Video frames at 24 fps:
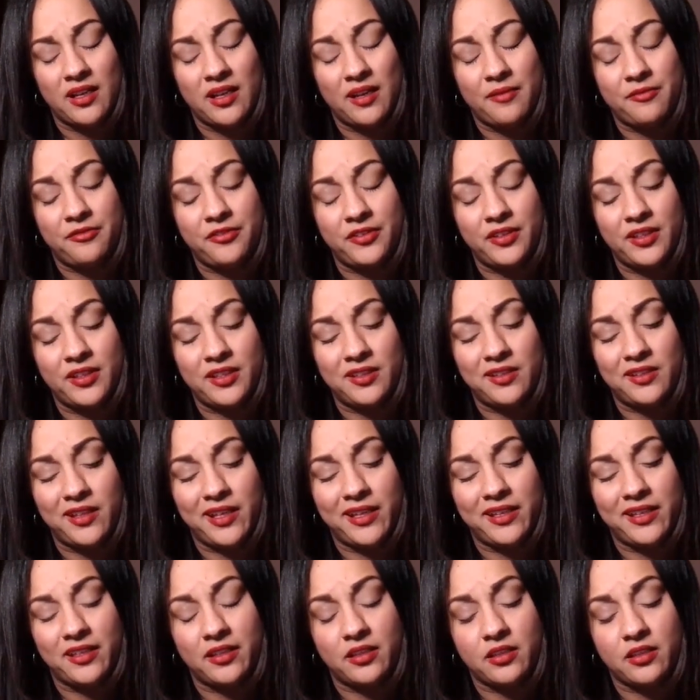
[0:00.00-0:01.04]
I'm feeling
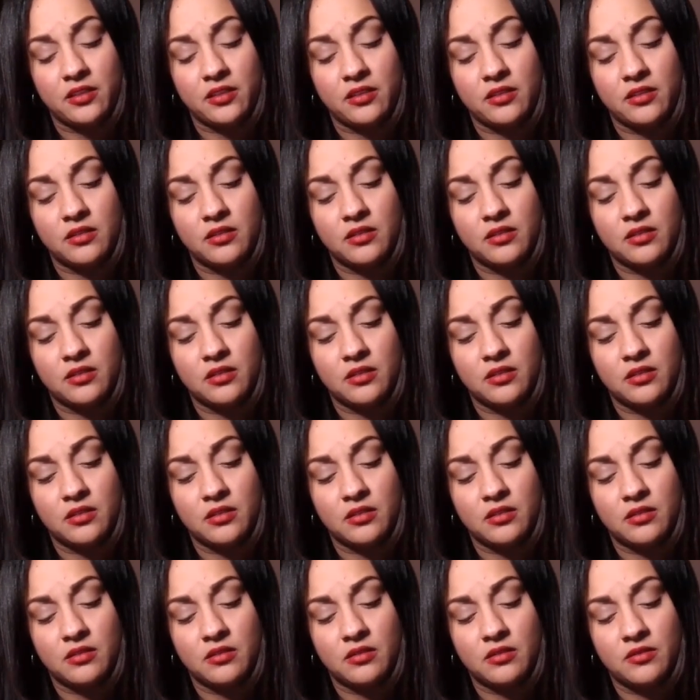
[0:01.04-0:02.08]
like
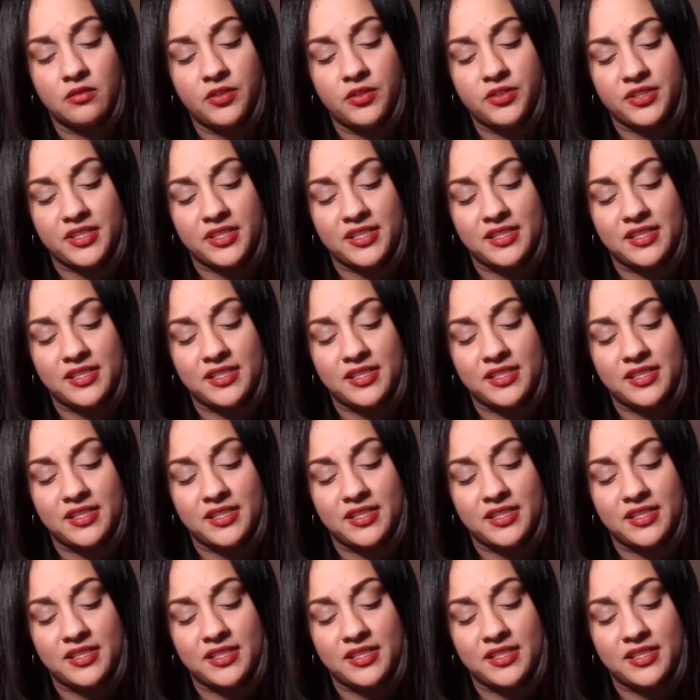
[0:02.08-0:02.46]
there's